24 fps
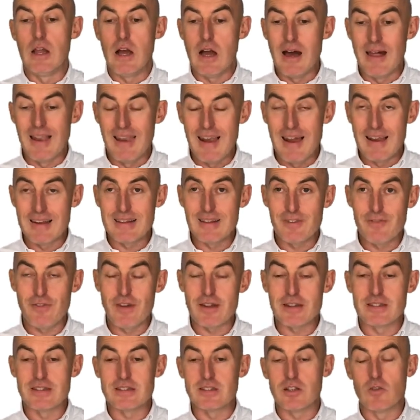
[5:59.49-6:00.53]
I like the
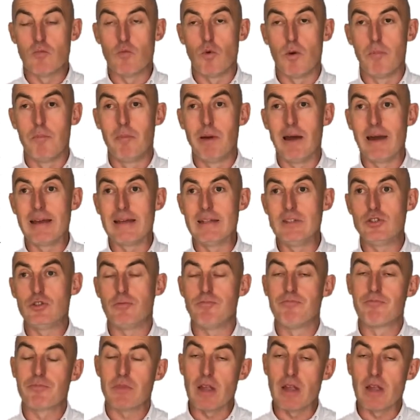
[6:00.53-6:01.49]
fact it's on one page.